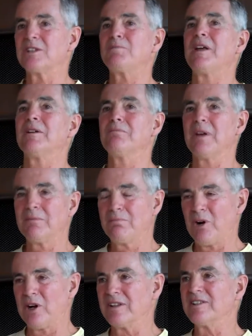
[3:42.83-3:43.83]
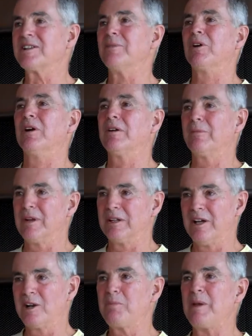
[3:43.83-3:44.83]
They'd spend a big part of the summer. I mean, a
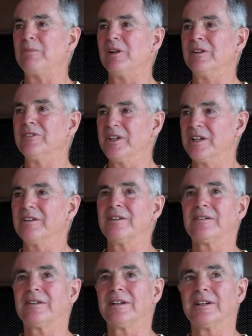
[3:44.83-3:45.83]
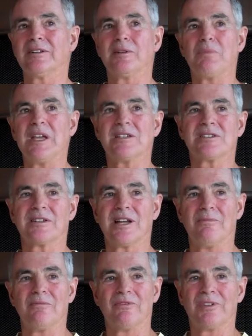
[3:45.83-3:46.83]
lot of people did. The Peaks had
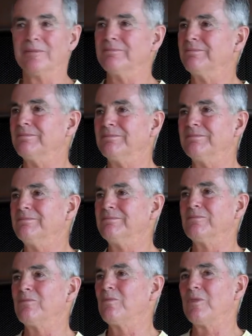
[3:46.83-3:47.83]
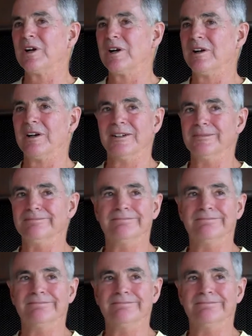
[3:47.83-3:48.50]
come from where